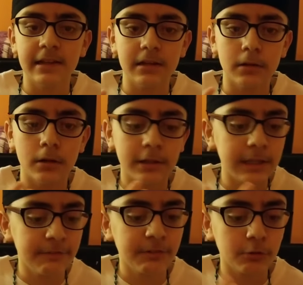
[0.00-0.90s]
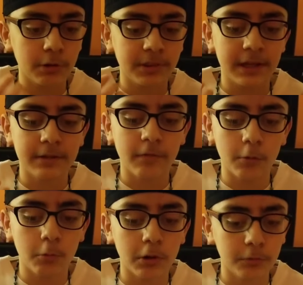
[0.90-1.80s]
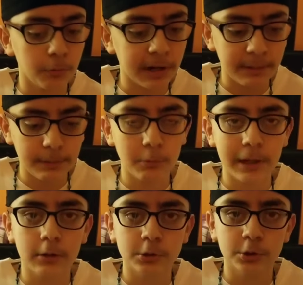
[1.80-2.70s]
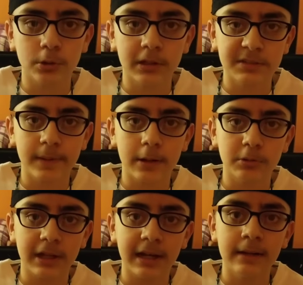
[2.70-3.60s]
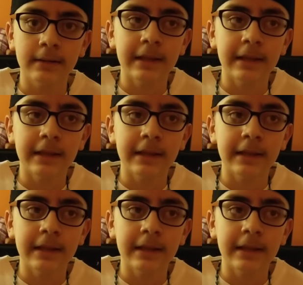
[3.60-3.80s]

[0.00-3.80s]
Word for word: uh, even during the end of the world, we're going to be way closer to Allah subhanahu wa ta'ala.